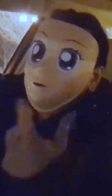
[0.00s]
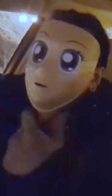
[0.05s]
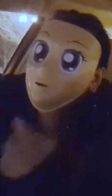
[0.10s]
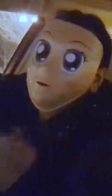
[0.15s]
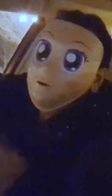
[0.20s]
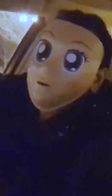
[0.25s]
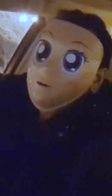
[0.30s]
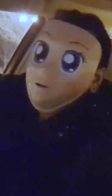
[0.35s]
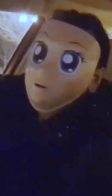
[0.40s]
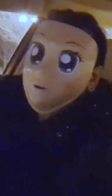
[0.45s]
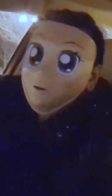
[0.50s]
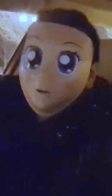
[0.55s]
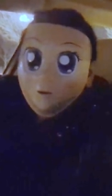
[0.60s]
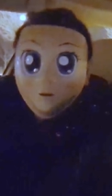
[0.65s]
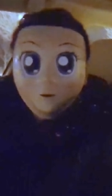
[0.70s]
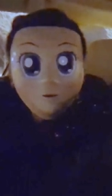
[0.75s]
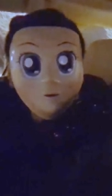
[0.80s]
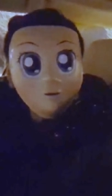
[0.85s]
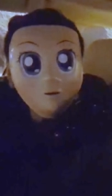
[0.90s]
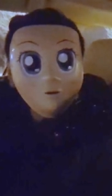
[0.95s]
members in the
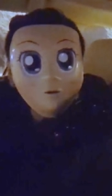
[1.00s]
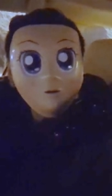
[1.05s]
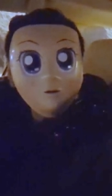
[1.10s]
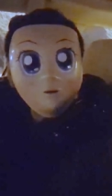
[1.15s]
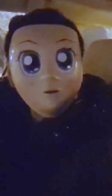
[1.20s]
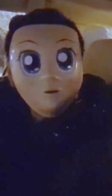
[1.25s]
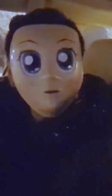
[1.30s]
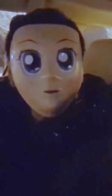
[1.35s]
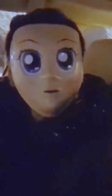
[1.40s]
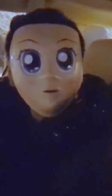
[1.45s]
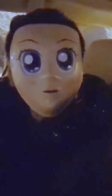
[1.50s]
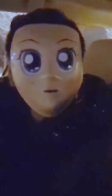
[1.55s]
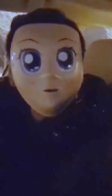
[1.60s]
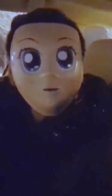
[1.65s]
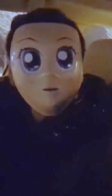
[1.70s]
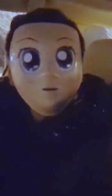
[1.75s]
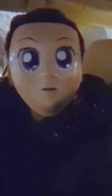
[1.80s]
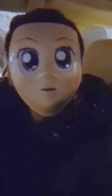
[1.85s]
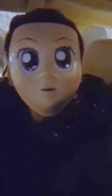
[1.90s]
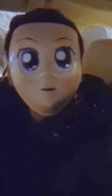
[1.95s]
freedom community on
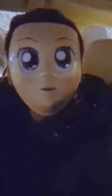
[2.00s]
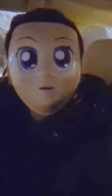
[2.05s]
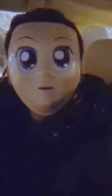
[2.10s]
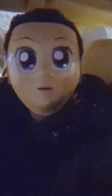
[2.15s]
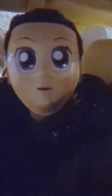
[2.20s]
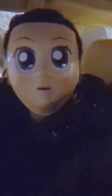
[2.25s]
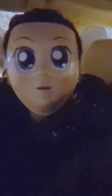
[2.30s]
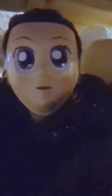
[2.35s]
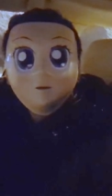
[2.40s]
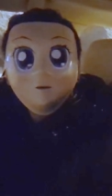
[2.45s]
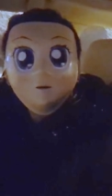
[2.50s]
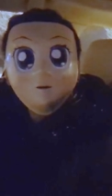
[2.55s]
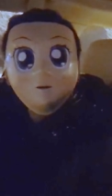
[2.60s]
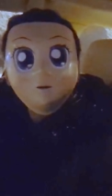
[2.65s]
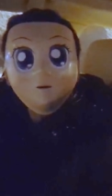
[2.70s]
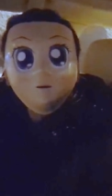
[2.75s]
various projects.